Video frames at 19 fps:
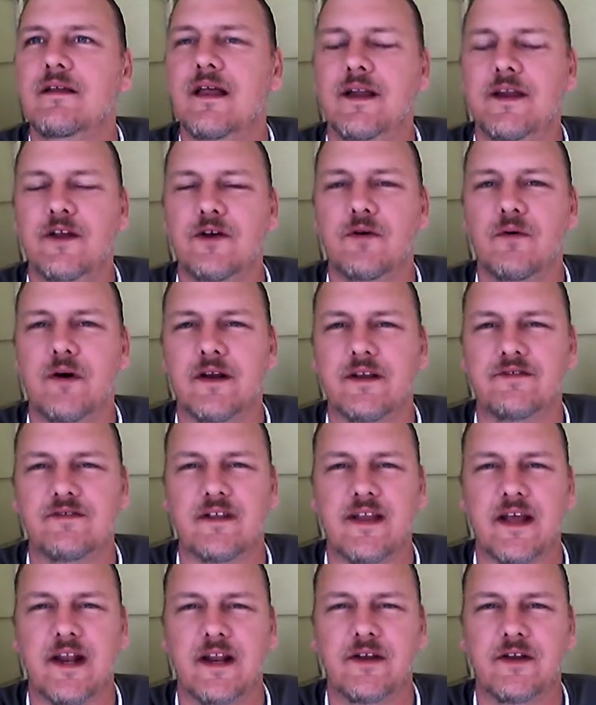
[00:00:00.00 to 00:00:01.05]
That new, what is
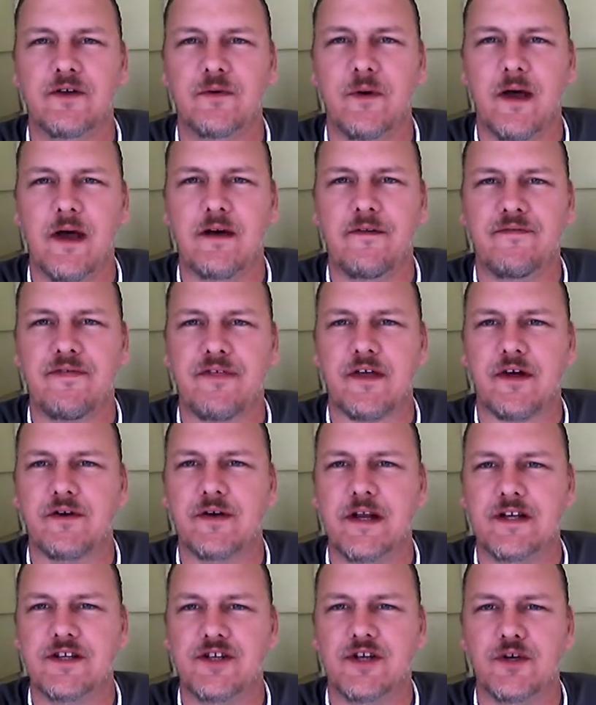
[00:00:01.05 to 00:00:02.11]
it, that new F
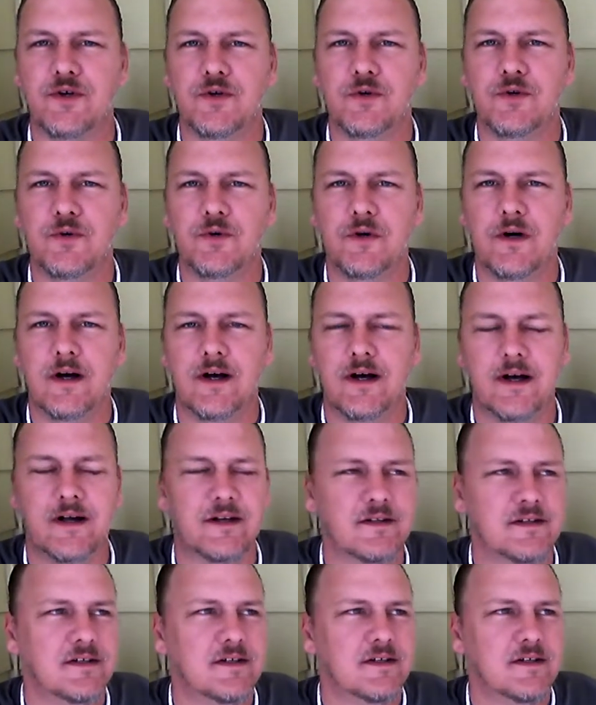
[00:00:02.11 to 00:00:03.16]
32 uh,